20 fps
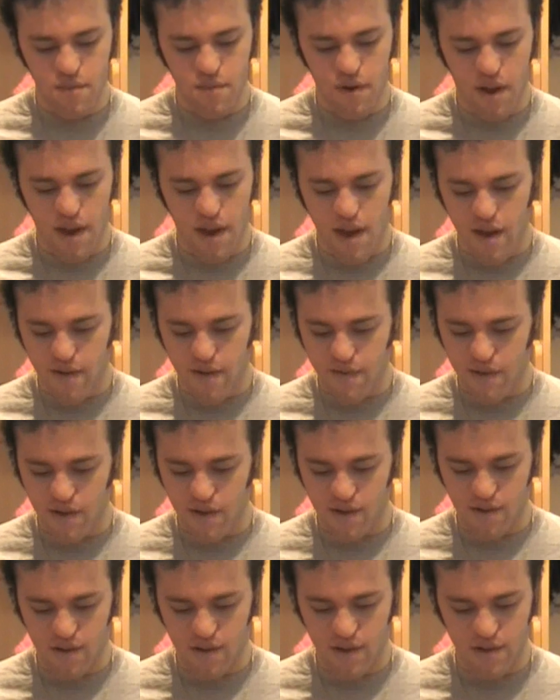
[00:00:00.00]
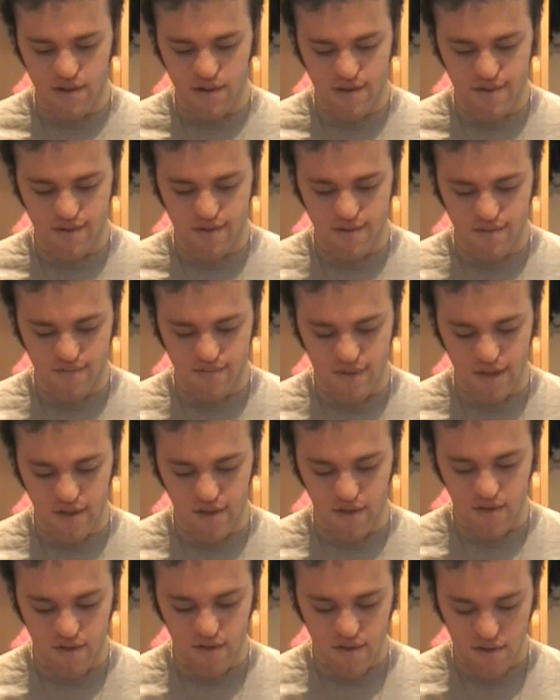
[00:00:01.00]
we have in these
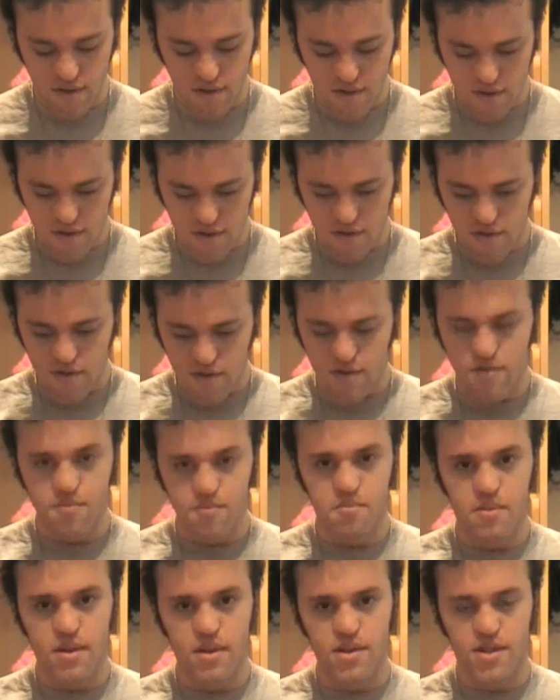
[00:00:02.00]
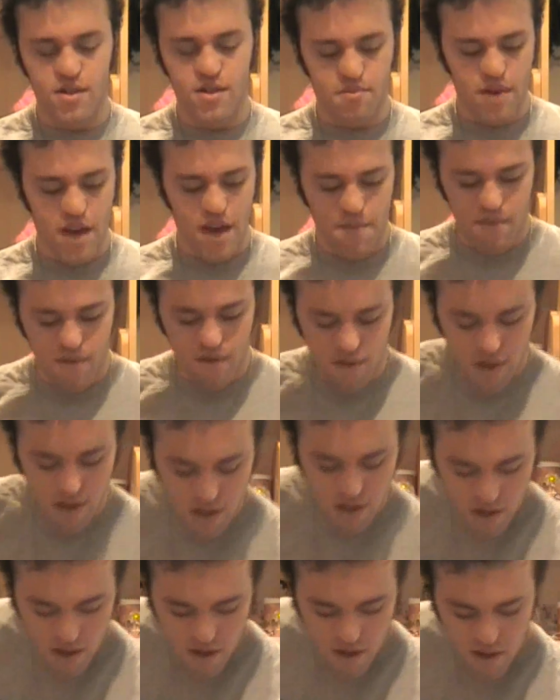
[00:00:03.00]
little pieces of paper.
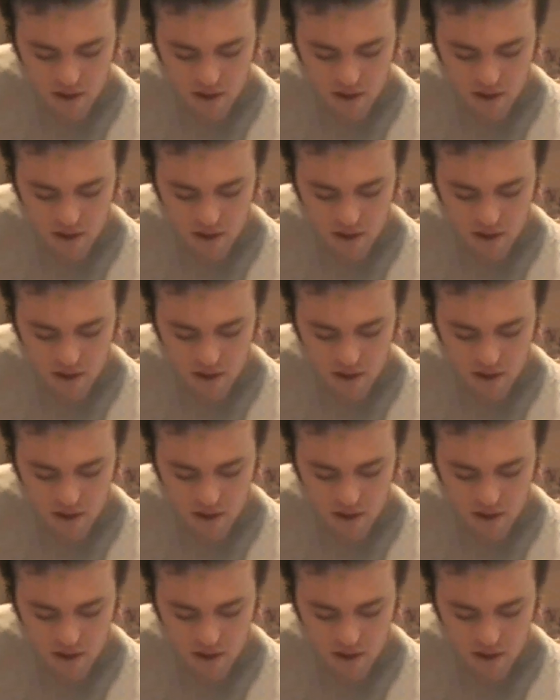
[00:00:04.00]
Like,